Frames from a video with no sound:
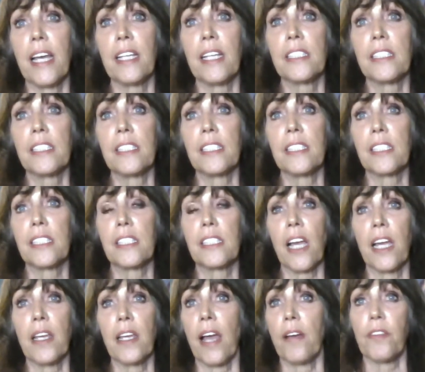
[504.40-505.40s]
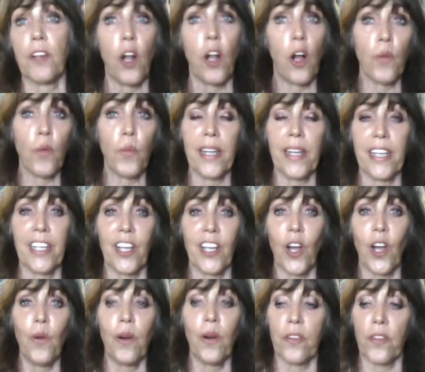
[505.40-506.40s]
that is, I have it all ready
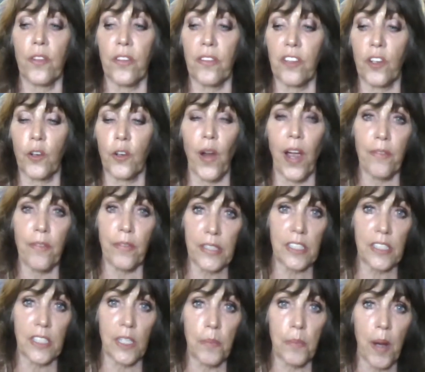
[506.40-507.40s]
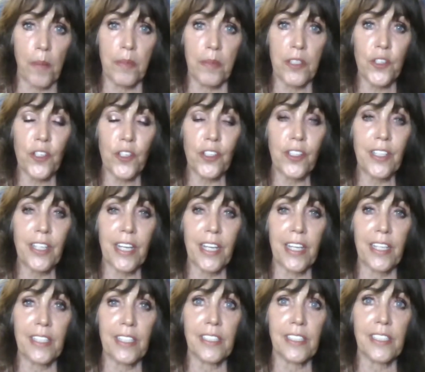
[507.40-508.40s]
to go other than the graphics and a publisher.
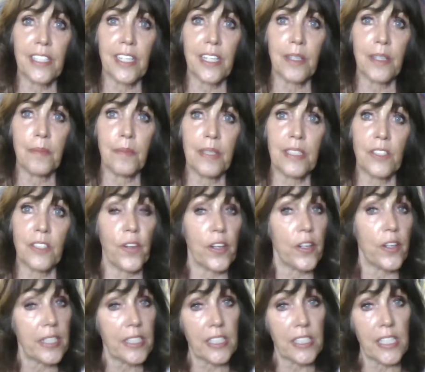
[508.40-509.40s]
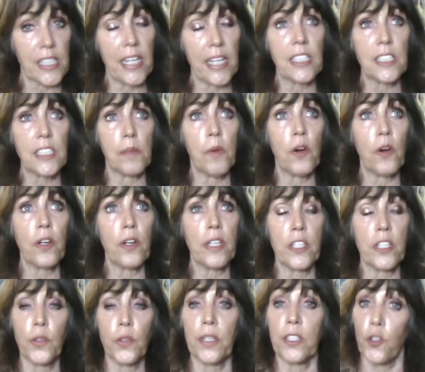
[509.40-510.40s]
And it's very exciting because I'm
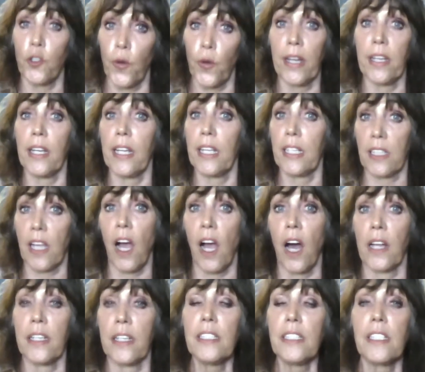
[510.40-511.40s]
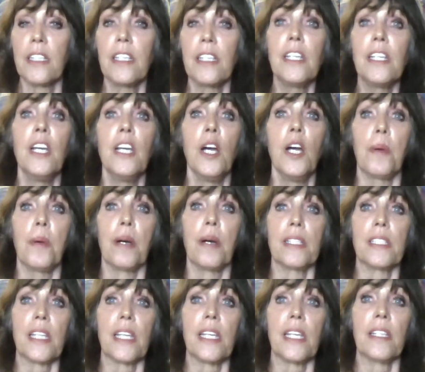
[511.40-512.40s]
already doing trainings on it.
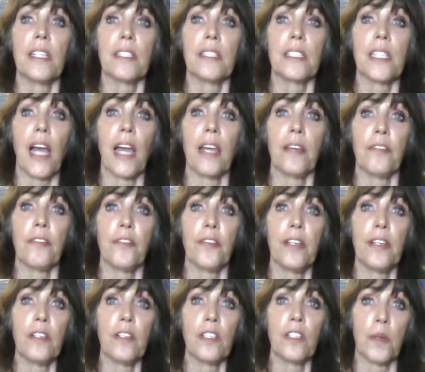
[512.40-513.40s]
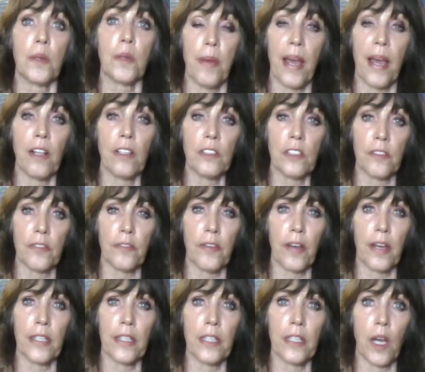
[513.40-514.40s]
But I feel compelled to
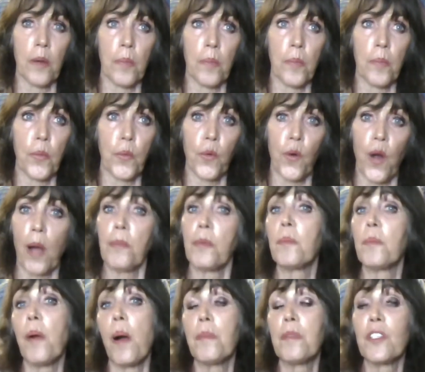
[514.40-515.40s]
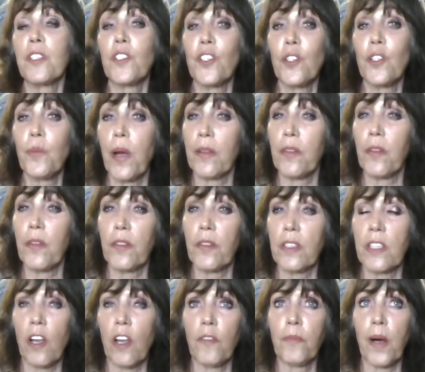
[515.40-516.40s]
find a proper publisher rather
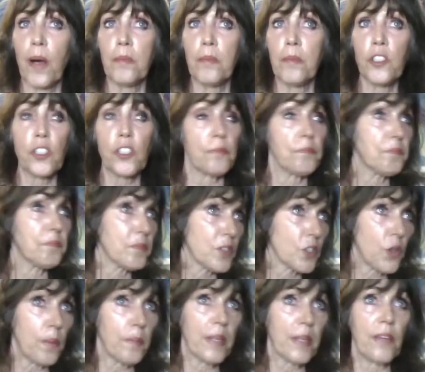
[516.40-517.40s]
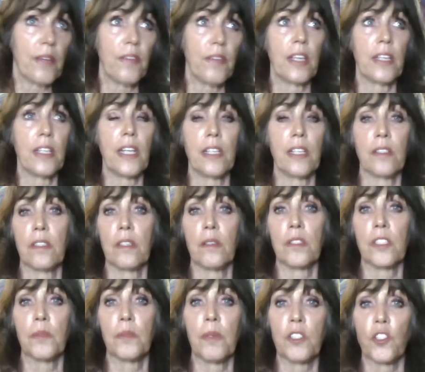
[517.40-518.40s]
than self-published. So I'm giving it
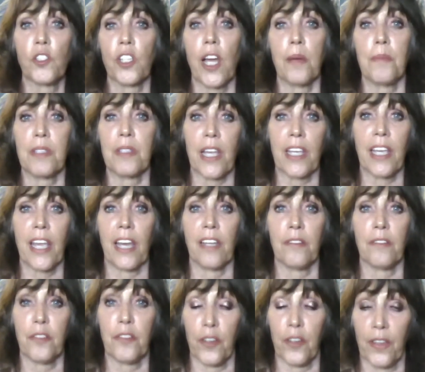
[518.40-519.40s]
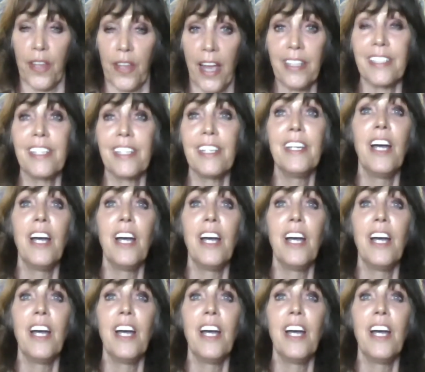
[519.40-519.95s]
as much time as I can for that.